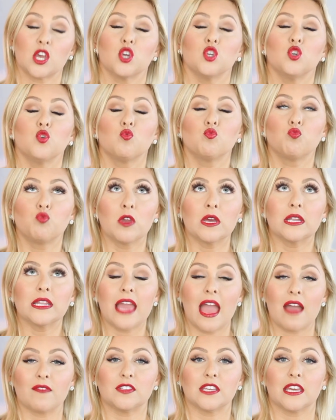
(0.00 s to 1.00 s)
you really
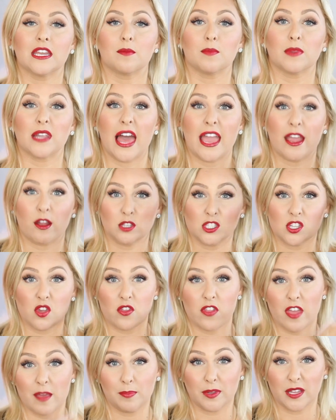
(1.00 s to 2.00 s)
have to get them layered so
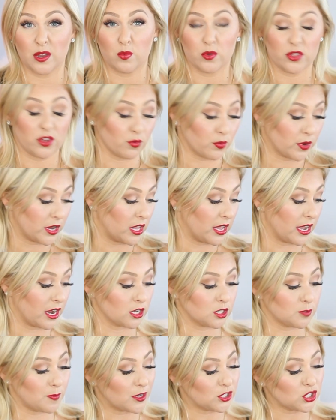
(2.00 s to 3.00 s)
they blend with your real hair,
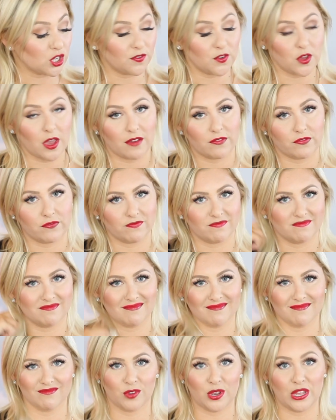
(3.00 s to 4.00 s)
especially if you have
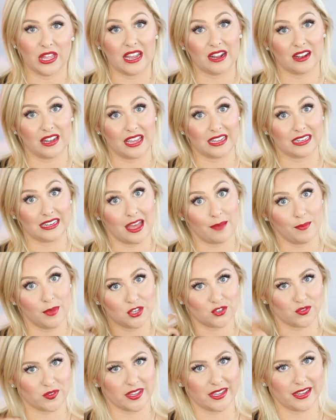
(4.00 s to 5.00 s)
real hair, like not
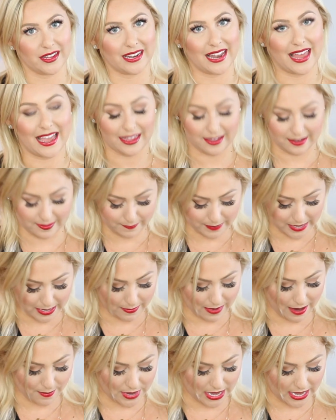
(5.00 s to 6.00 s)
much real hair like Big
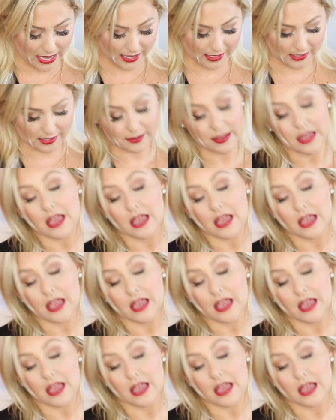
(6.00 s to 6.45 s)
Mama has.